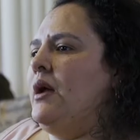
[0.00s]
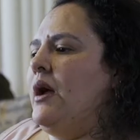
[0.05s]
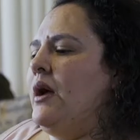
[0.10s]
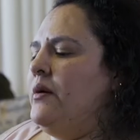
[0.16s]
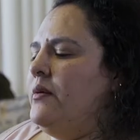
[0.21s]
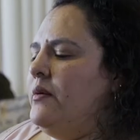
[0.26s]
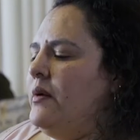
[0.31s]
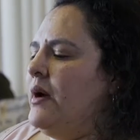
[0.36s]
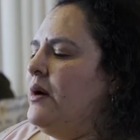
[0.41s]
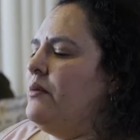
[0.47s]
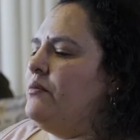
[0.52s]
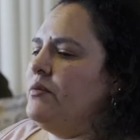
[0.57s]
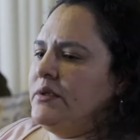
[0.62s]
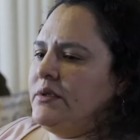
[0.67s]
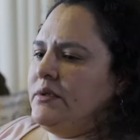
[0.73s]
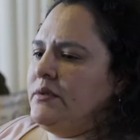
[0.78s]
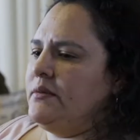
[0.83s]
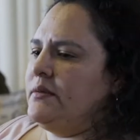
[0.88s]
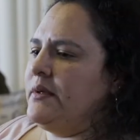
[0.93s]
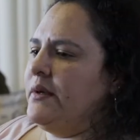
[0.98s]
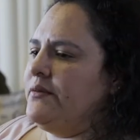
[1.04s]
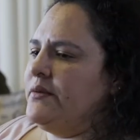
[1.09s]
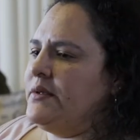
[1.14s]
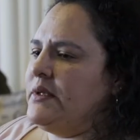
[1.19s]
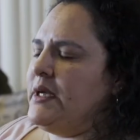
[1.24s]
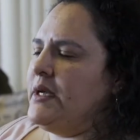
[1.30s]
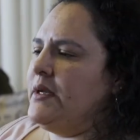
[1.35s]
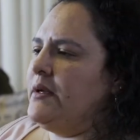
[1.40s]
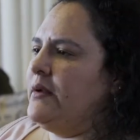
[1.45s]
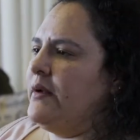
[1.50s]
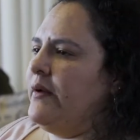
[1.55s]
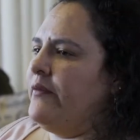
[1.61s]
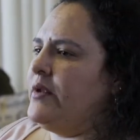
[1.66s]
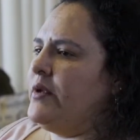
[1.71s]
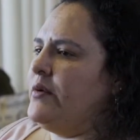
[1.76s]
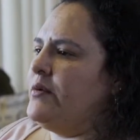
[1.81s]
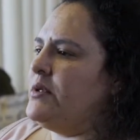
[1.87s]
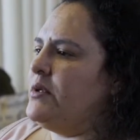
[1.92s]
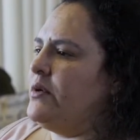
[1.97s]
everything
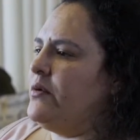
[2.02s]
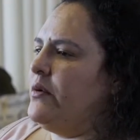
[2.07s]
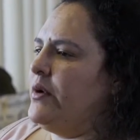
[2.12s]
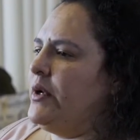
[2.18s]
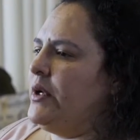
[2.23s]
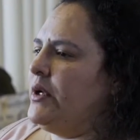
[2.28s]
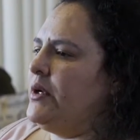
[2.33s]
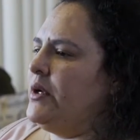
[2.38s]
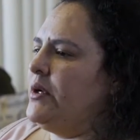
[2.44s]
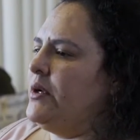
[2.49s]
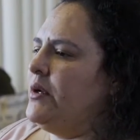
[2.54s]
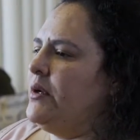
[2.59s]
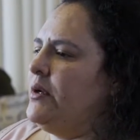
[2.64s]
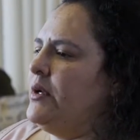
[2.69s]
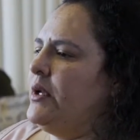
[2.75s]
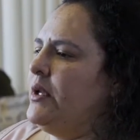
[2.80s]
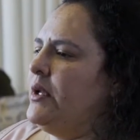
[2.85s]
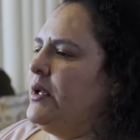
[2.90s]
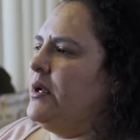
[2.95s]
was going good, and